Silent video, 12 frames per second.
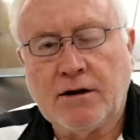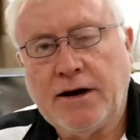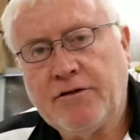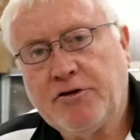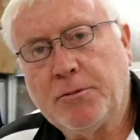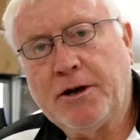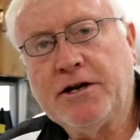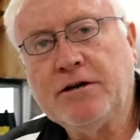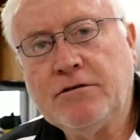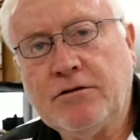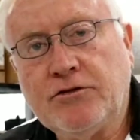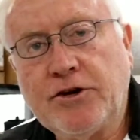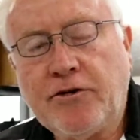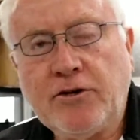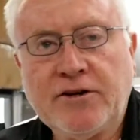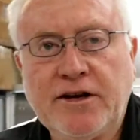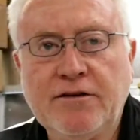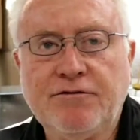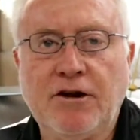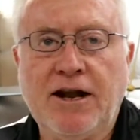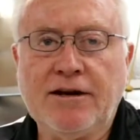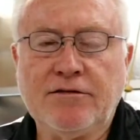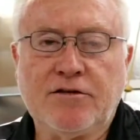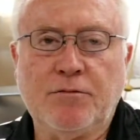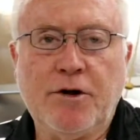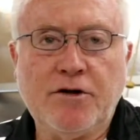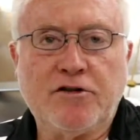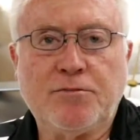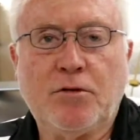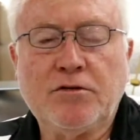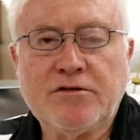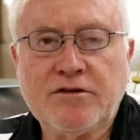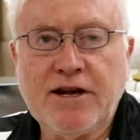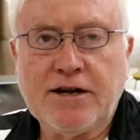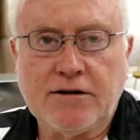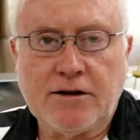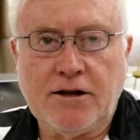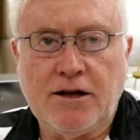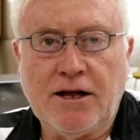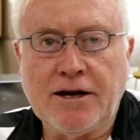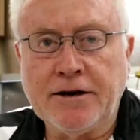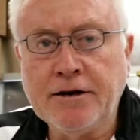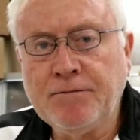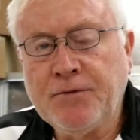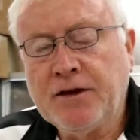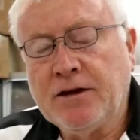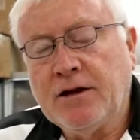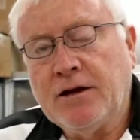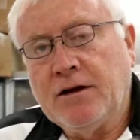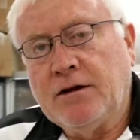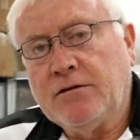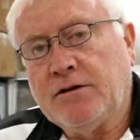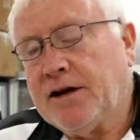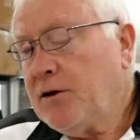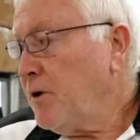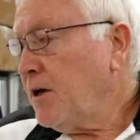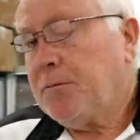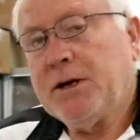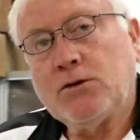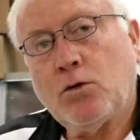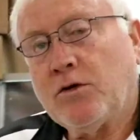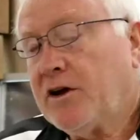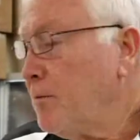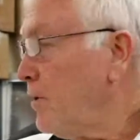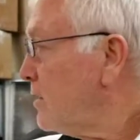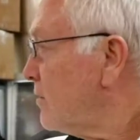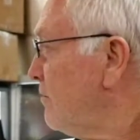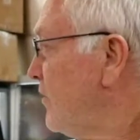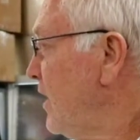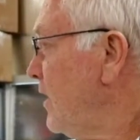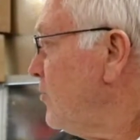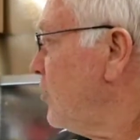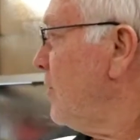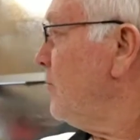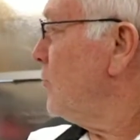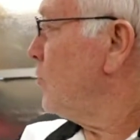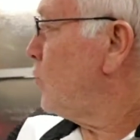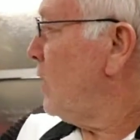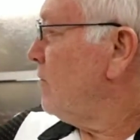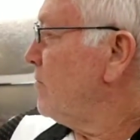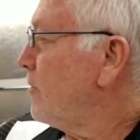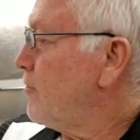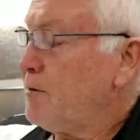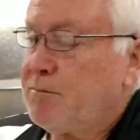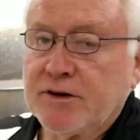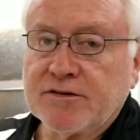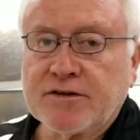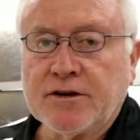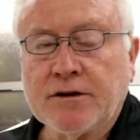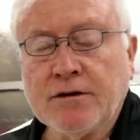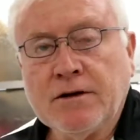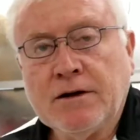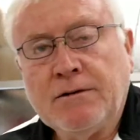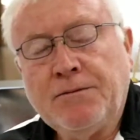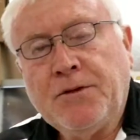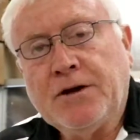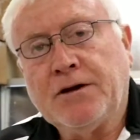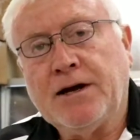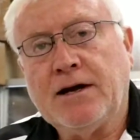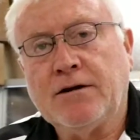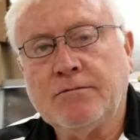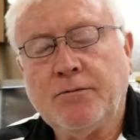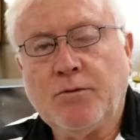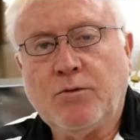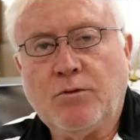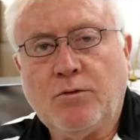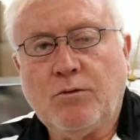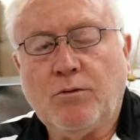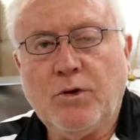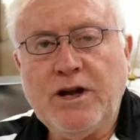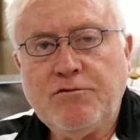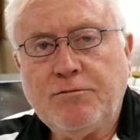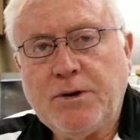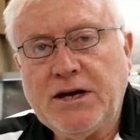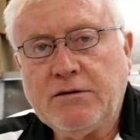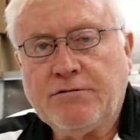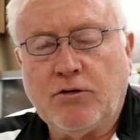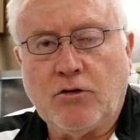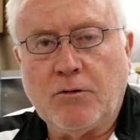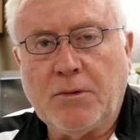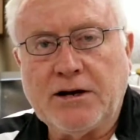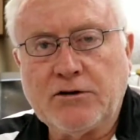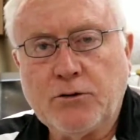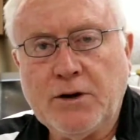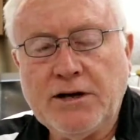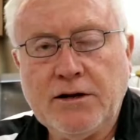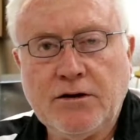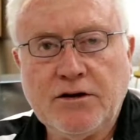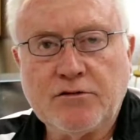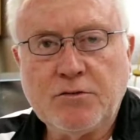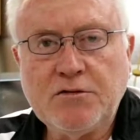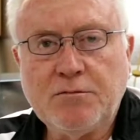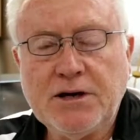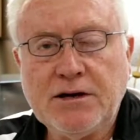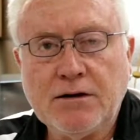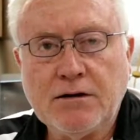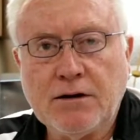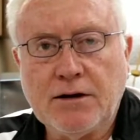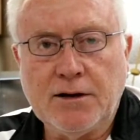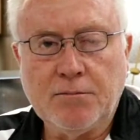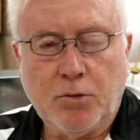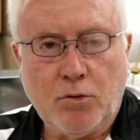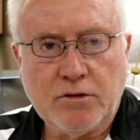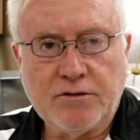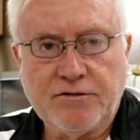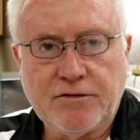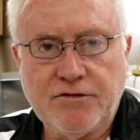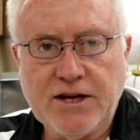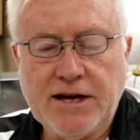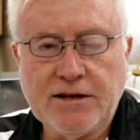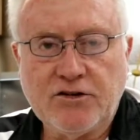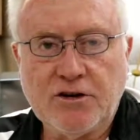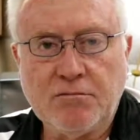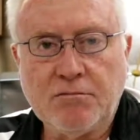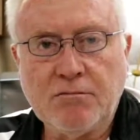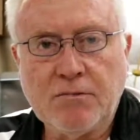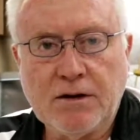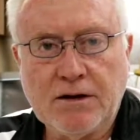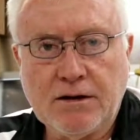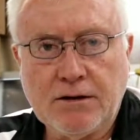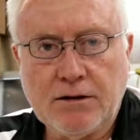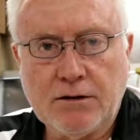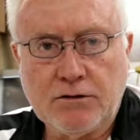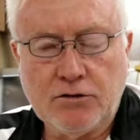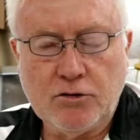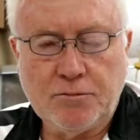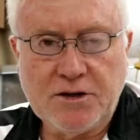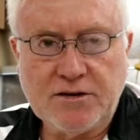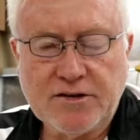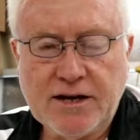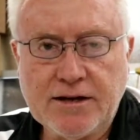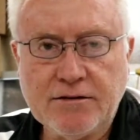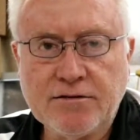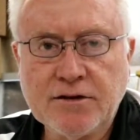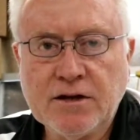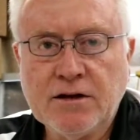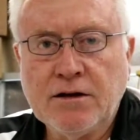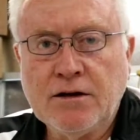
Hi everybody, Gerald here for Langston Motorsports Technical Line. Today we're going to be talking about the Vhm 12 degree piston. Now, we've been for about 20 years, we've been an importer for Vhm two-piece heads.